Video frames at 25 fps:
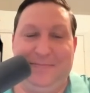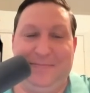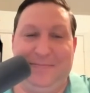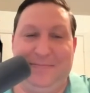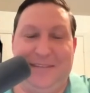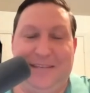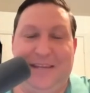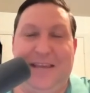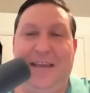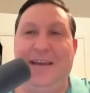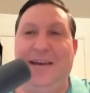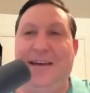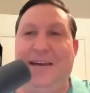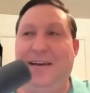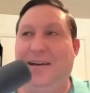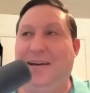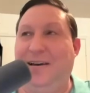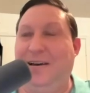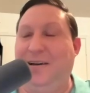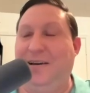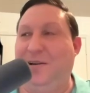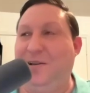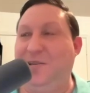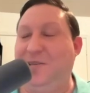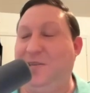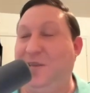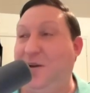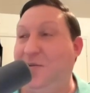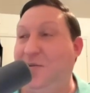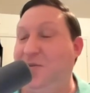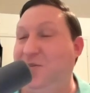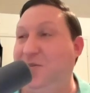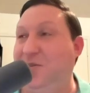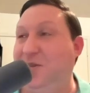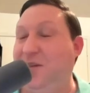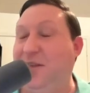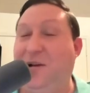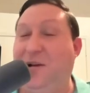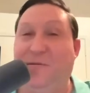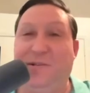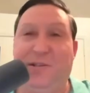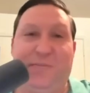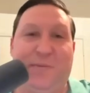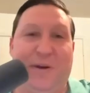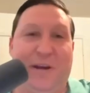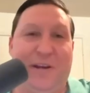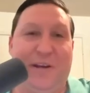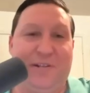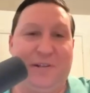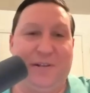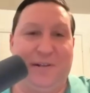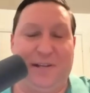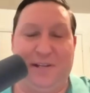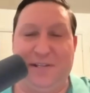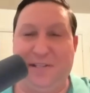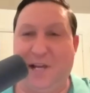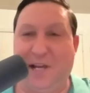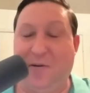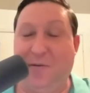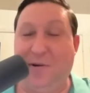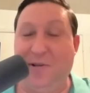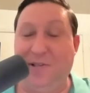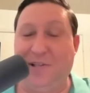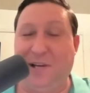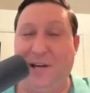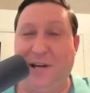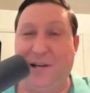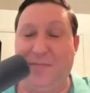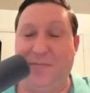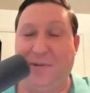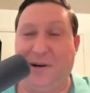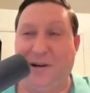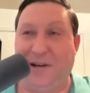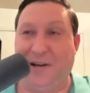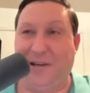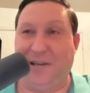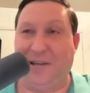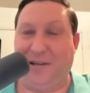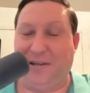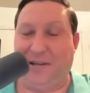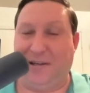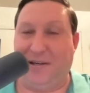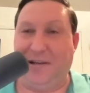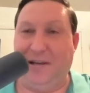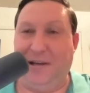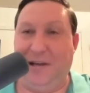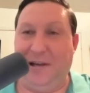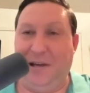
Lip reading: Yeah, because that was special because I was on my